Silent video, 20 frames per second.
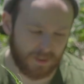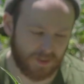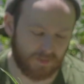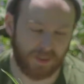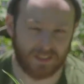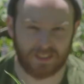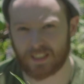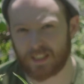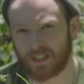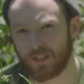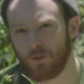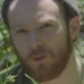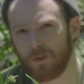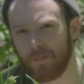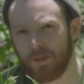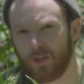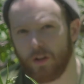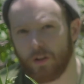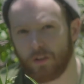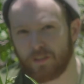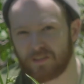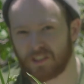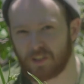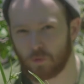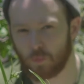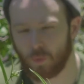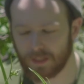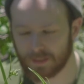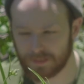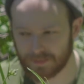is because it can only be gone
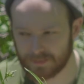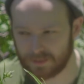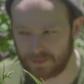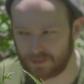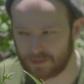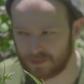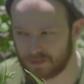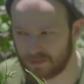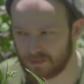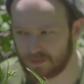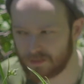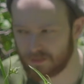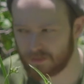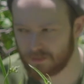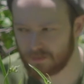through once.